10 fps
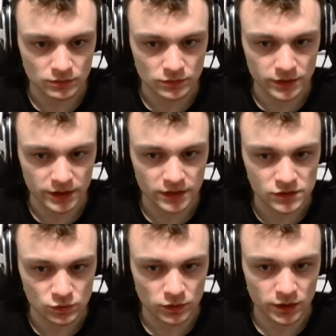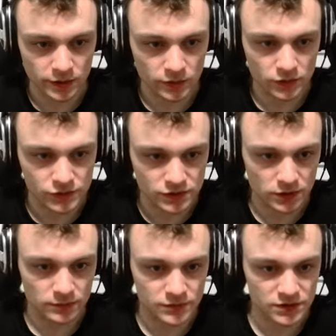X, Y, rows,
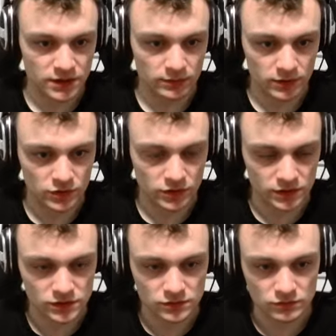columns, game matrix.